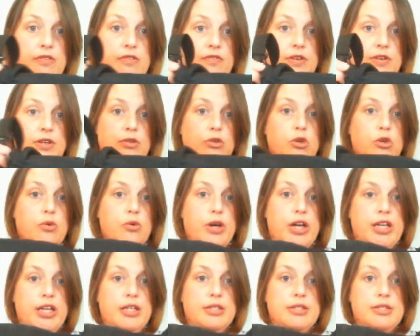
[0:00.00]
feel
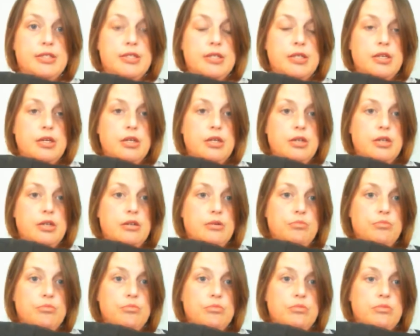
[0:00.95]
quite
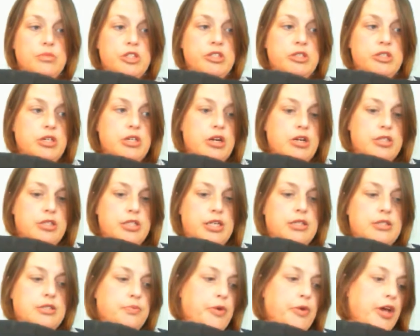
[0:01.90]
sturdy
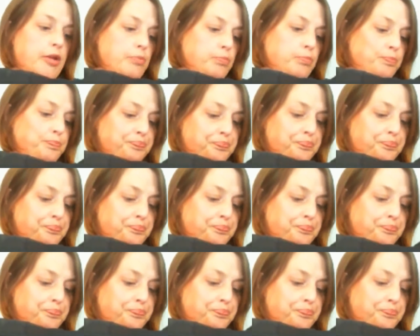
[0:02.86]
as well.